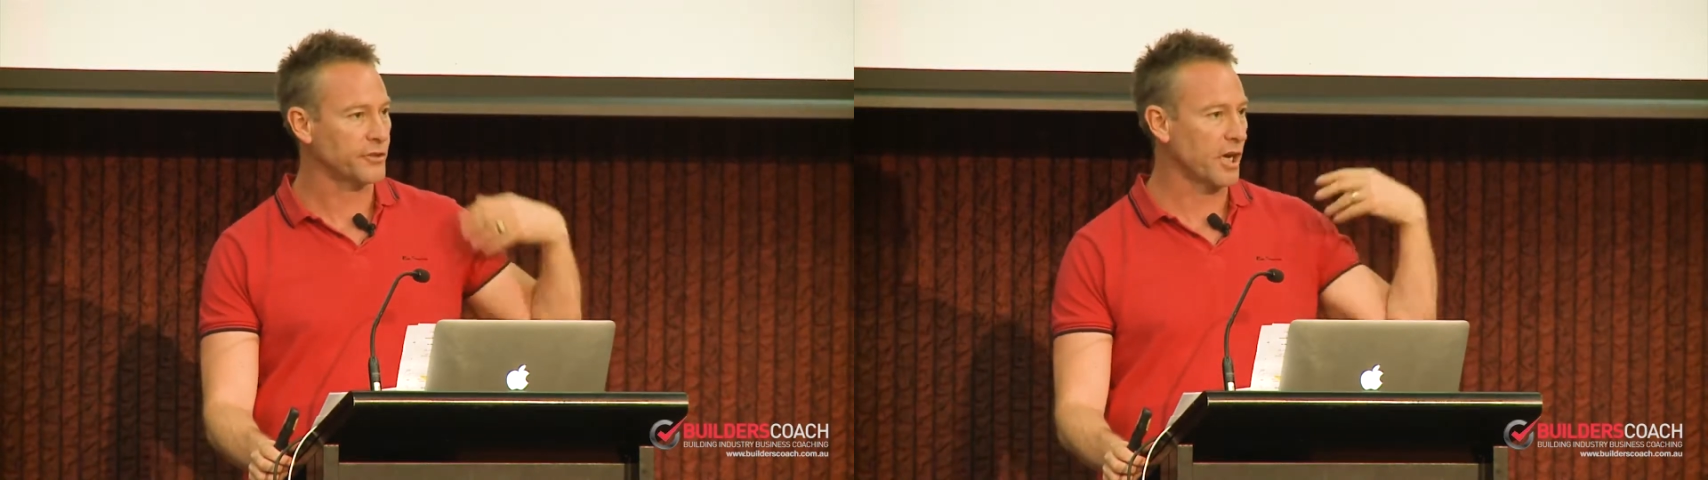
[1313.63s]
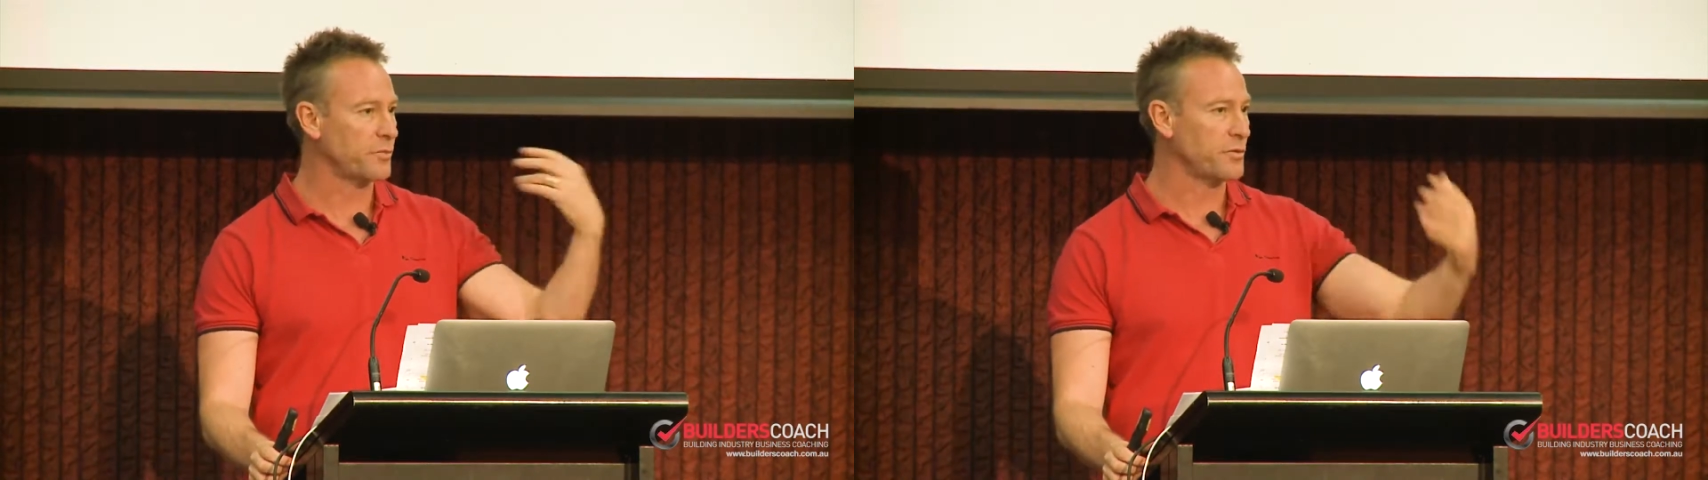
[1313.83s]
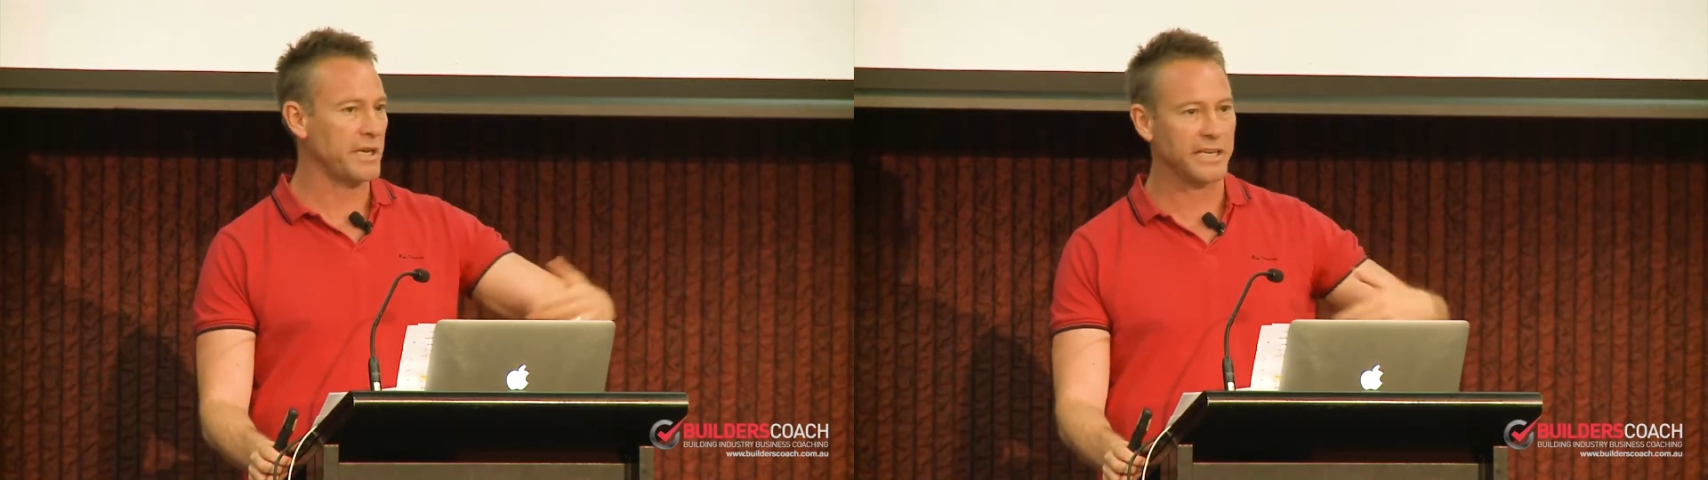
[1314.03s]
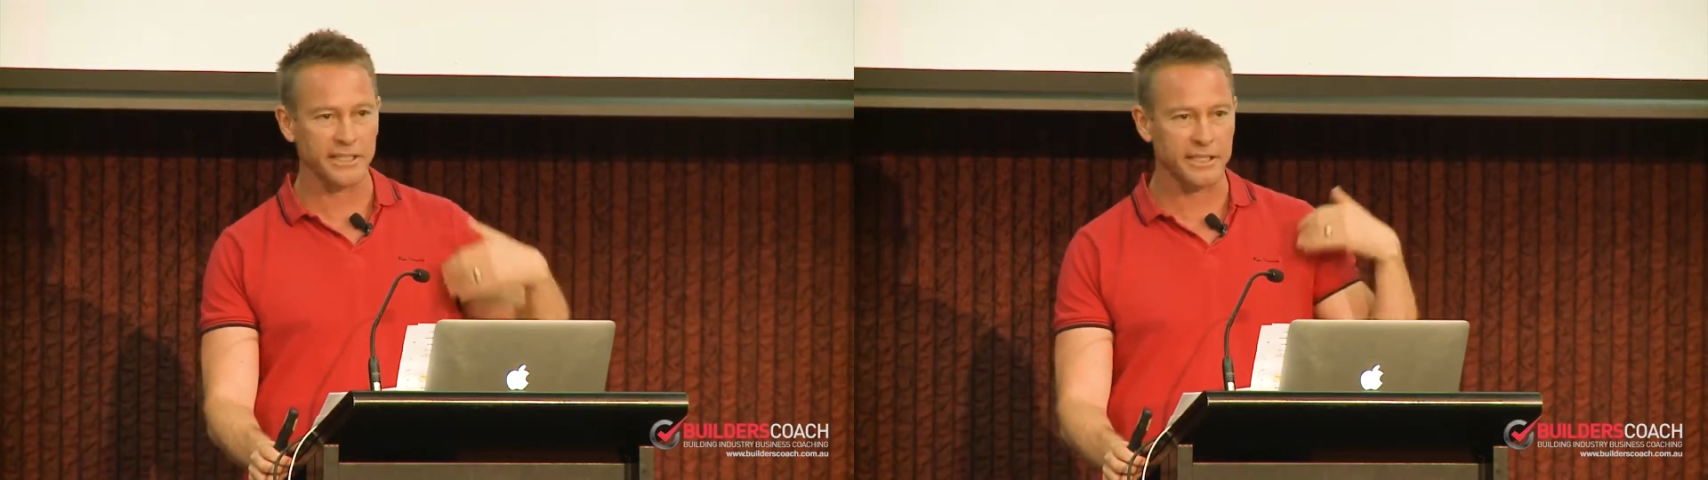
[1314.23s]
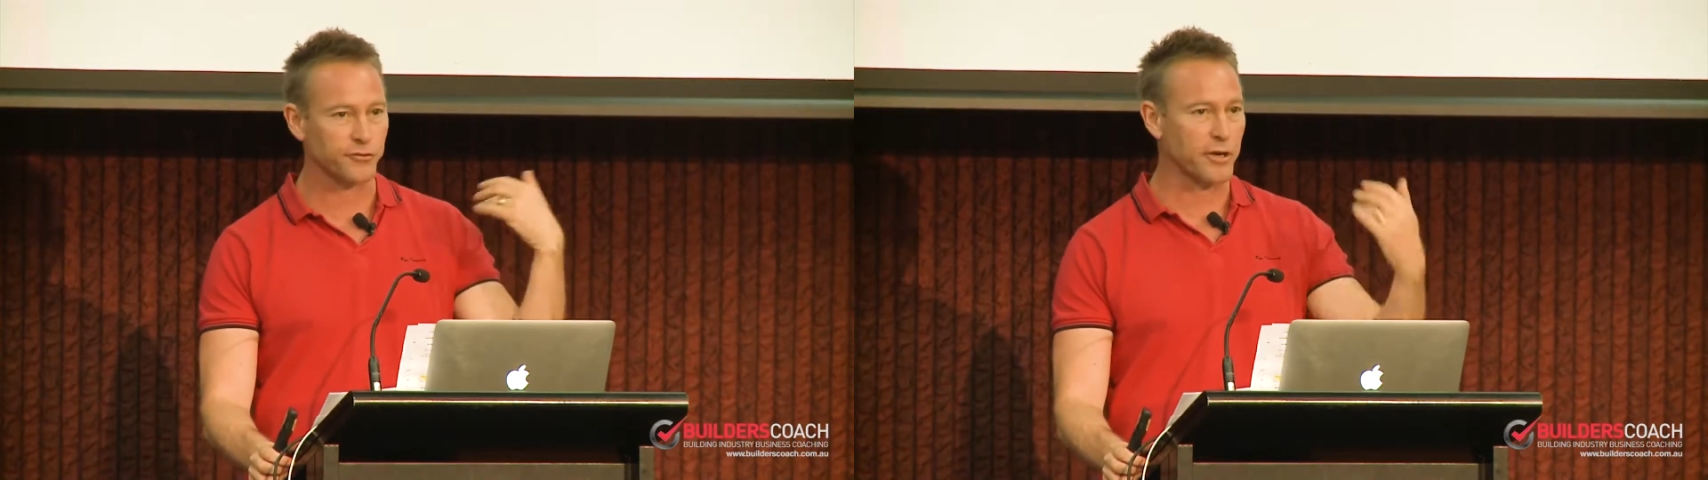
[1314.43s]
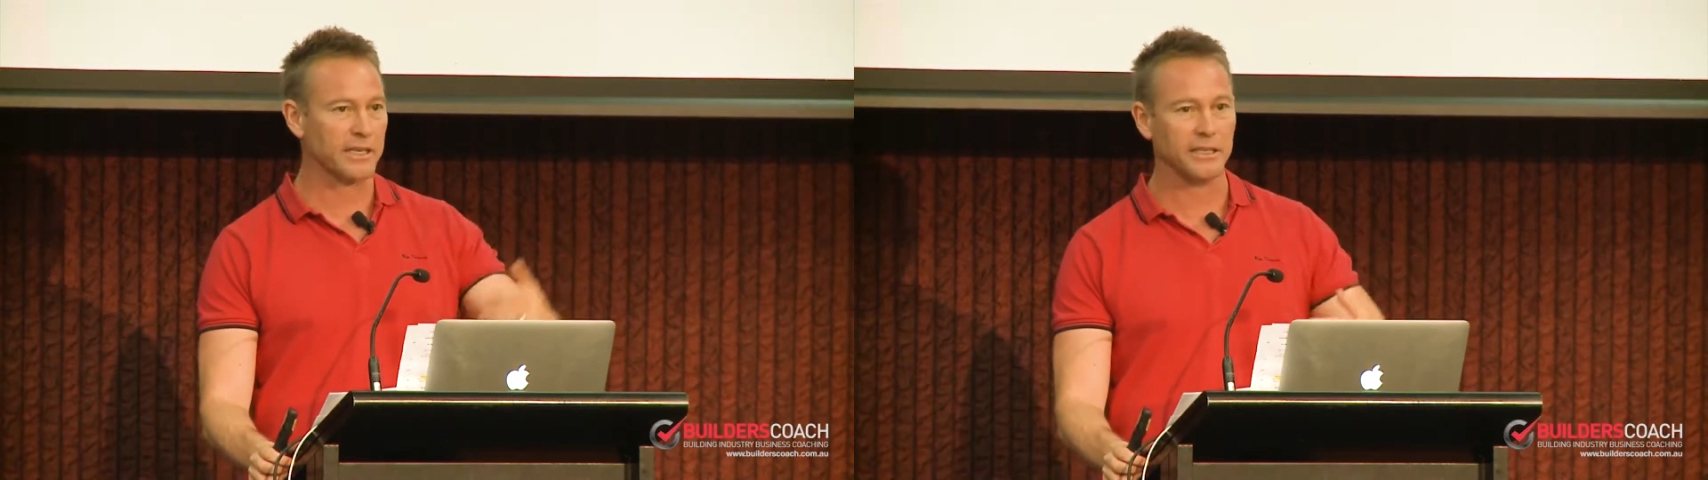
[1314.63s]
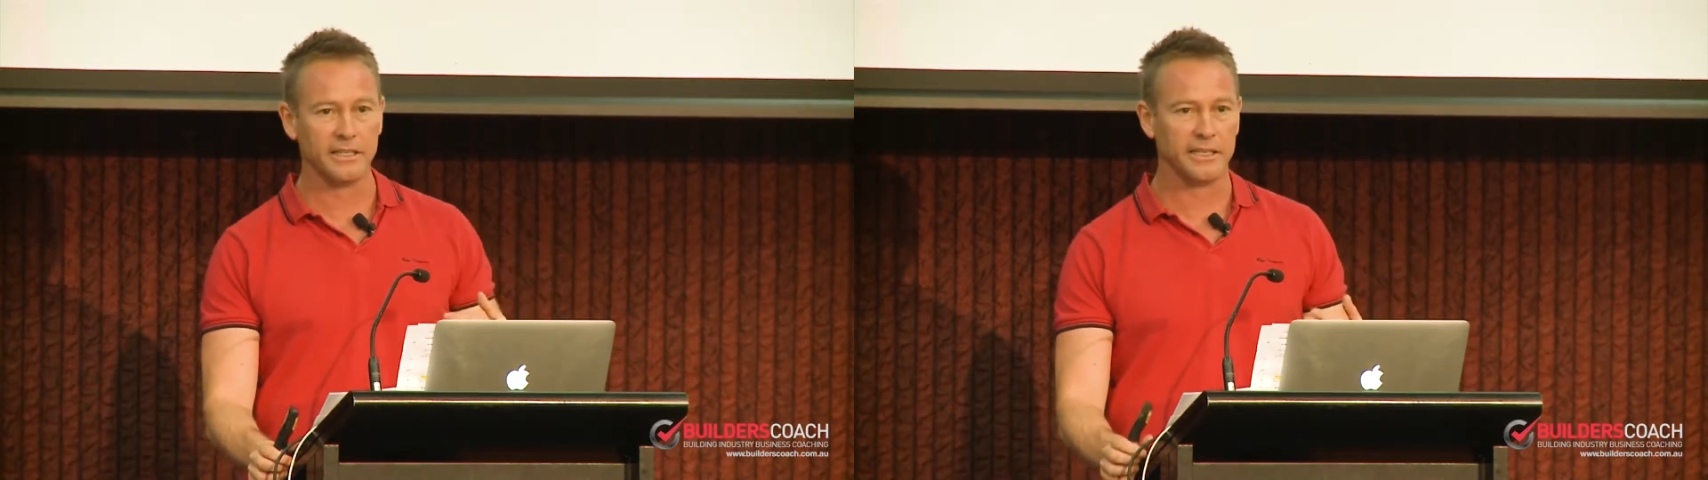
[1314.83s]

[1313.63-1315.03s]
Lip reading: dopamine and adrenaline